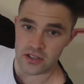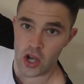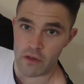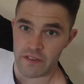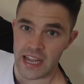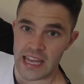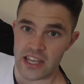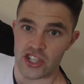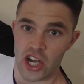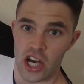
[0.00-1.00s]
don't forget your
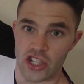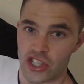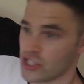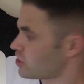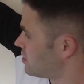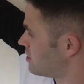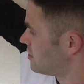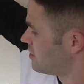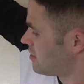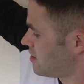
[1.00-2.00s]
chargers.
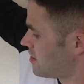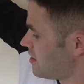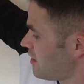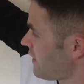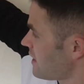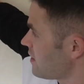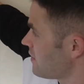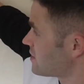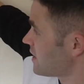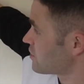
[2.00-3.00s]
If any of
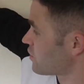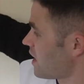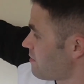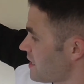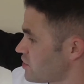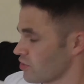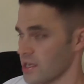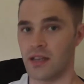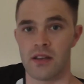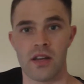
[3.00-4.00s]
these things run out of battery,